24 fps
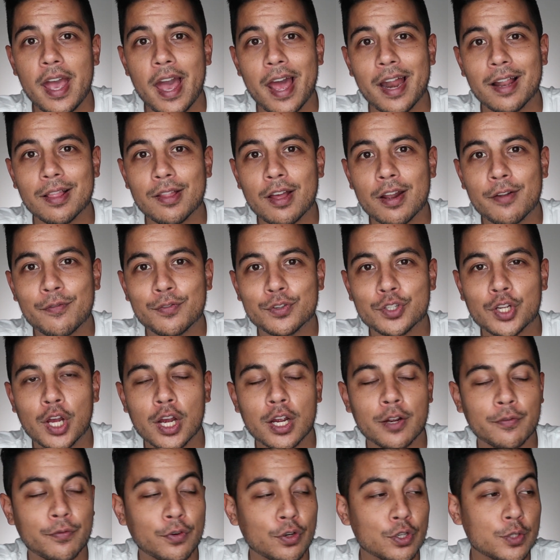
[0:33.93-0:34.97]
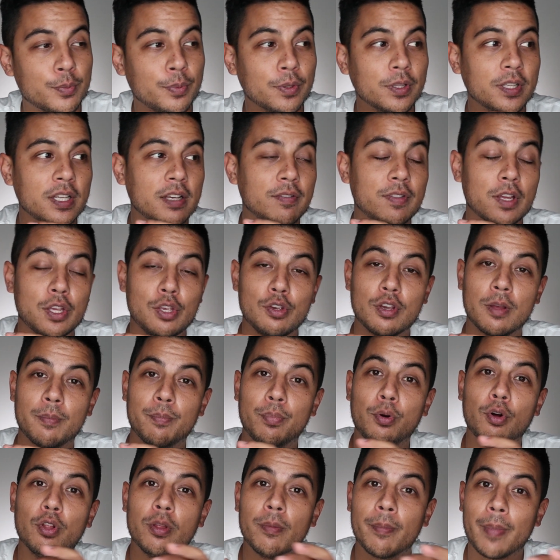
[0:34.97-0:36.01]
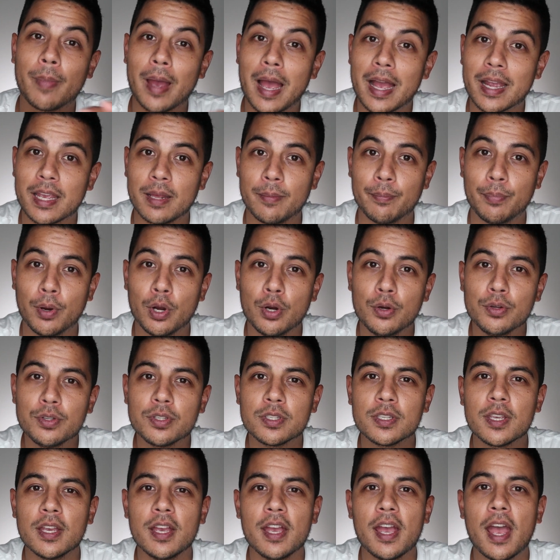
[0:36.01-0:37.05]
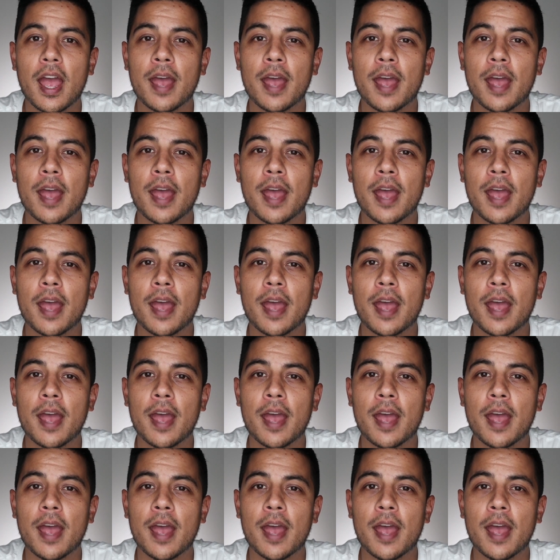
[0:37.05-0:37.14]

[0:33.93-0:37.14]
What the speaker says: And a lot of photographers believe that you can pull them back in post,